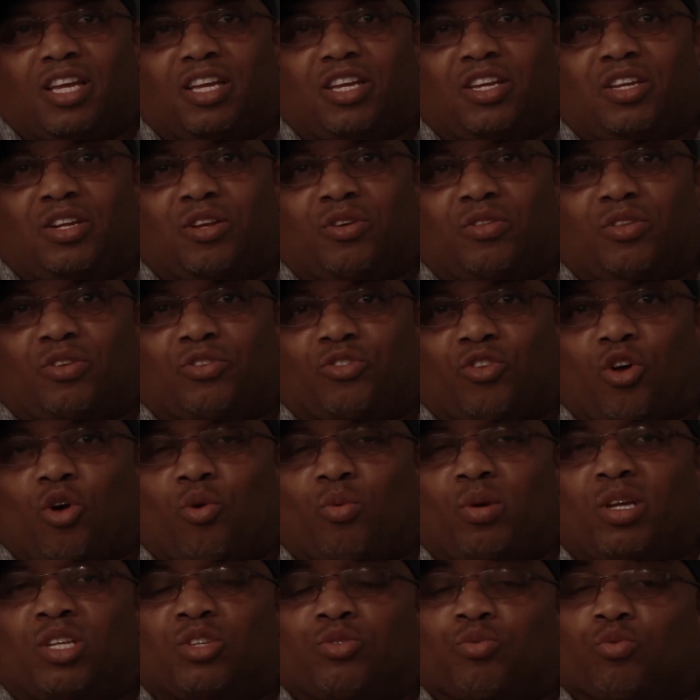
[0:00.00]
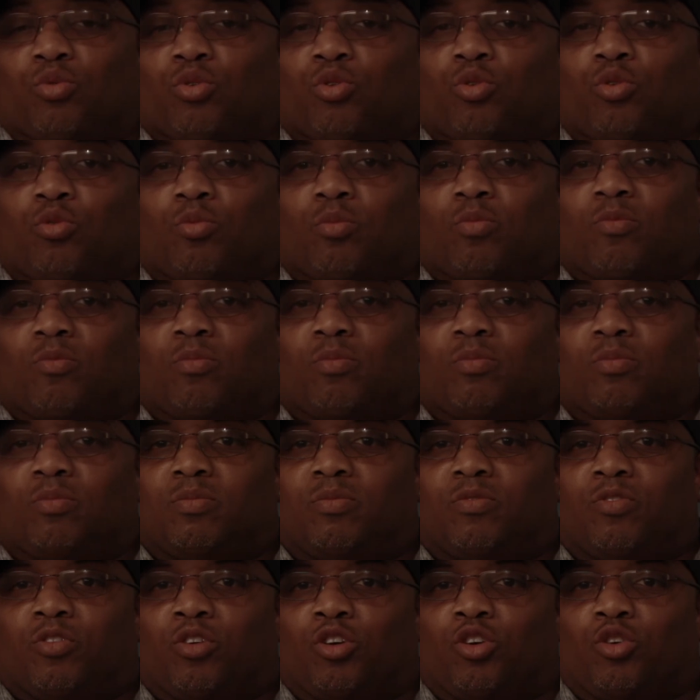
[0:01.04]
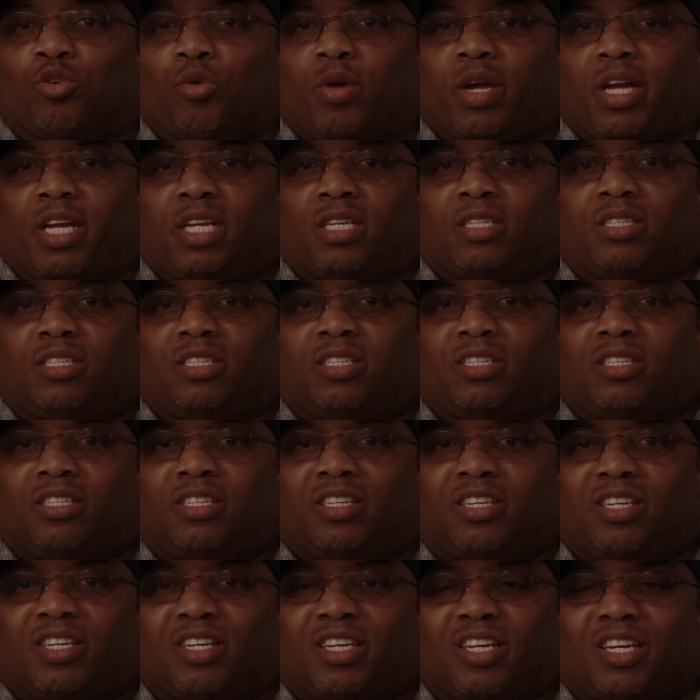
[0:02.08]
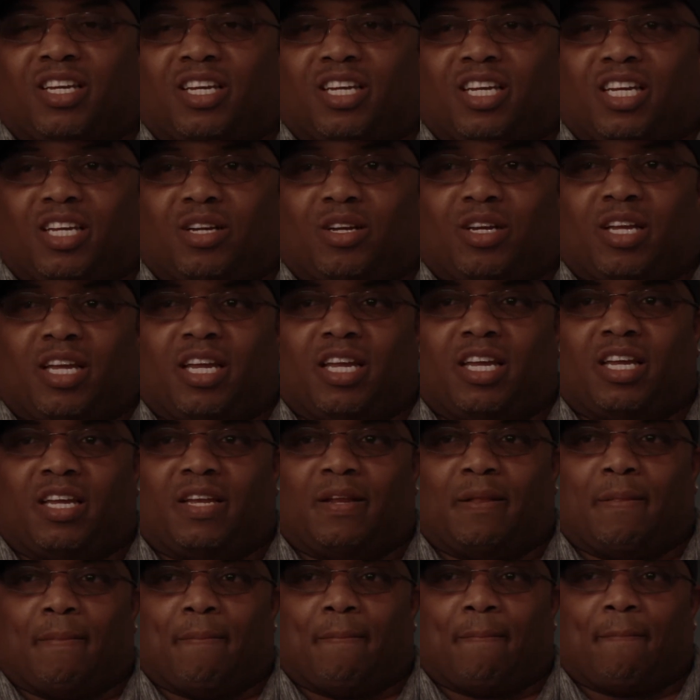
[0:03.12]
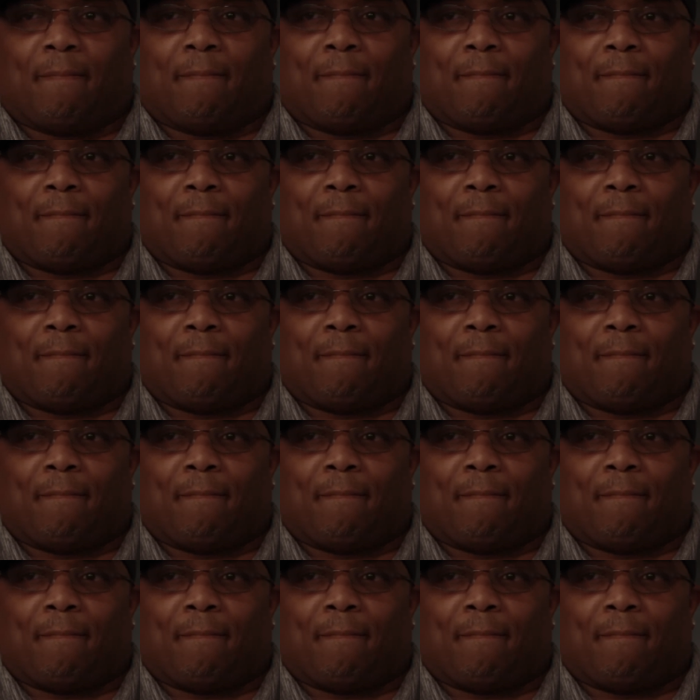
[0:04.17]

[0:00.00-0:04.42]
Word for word: you know, there's always room for grace and